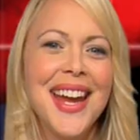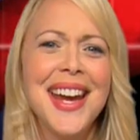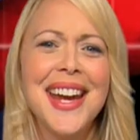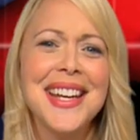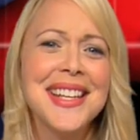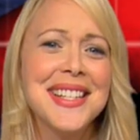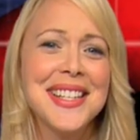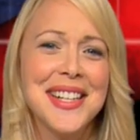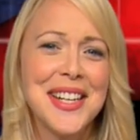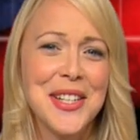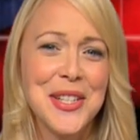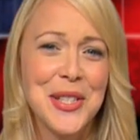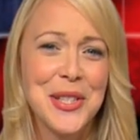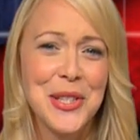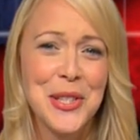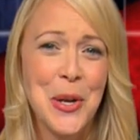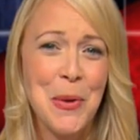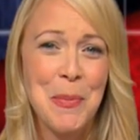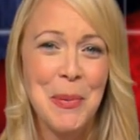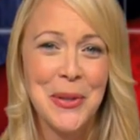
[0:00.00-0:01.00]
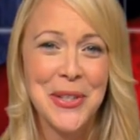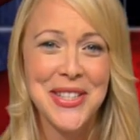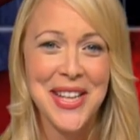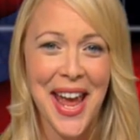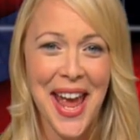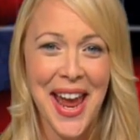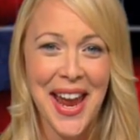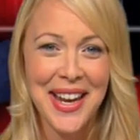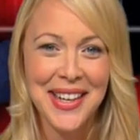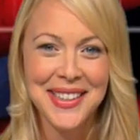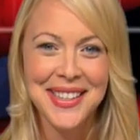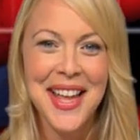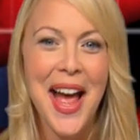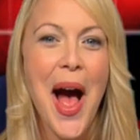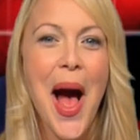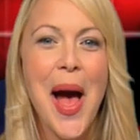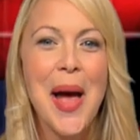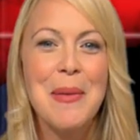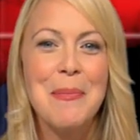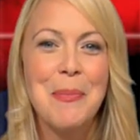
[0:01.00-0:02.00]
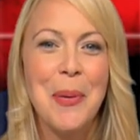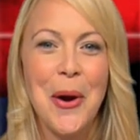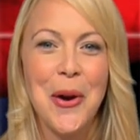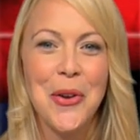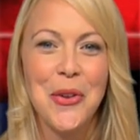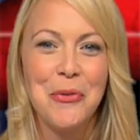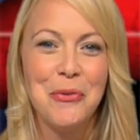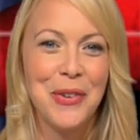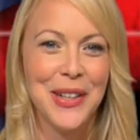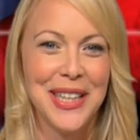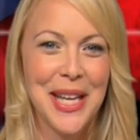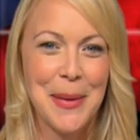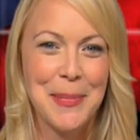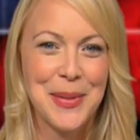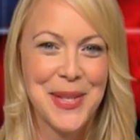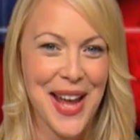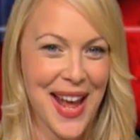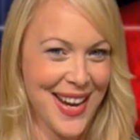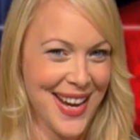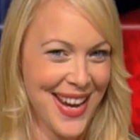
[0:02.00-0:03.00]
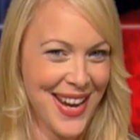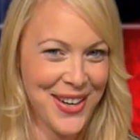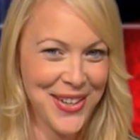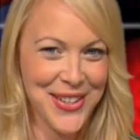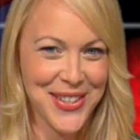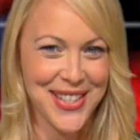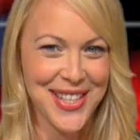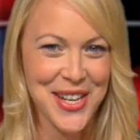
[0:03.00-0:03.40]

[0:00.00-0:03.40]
Isn't it a super day? I'm Pearl Phillips, and here's the